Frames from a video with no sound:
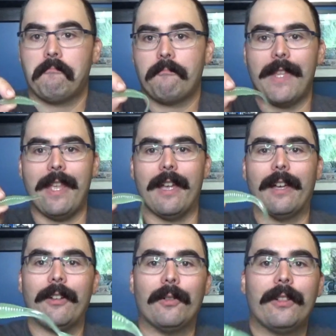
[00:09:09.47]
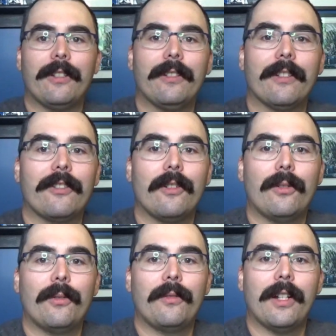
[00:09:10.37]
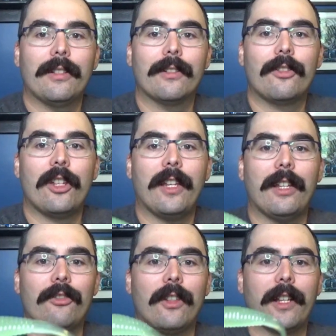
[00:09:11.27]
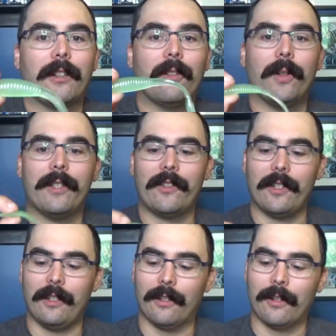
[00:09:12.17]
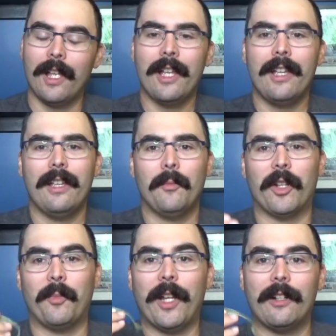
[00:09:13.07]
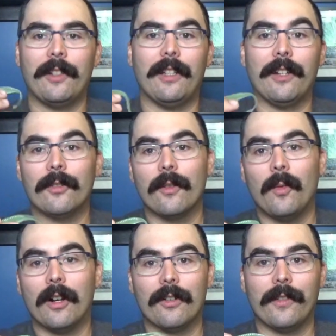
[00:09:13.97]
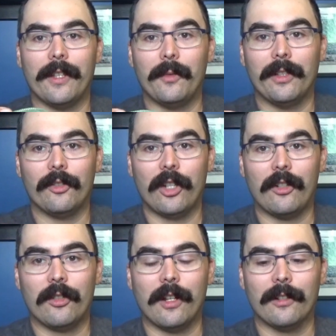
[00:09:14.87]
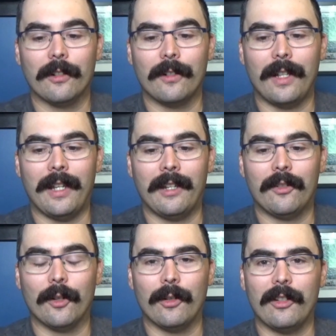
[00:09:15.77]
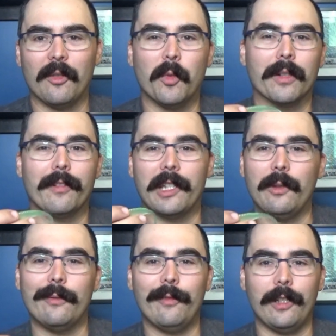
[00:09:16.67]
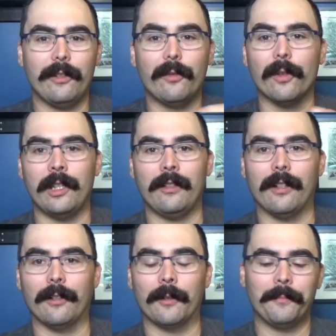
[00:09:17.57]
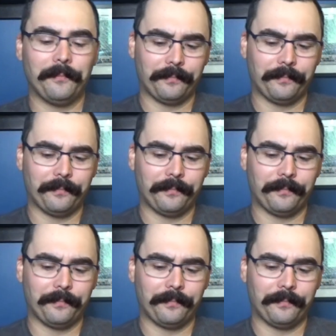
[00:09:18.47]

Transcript: Yeah, there's no color change that I can quite see here. But apparently under the water they will change color and turn into more of a UV green color.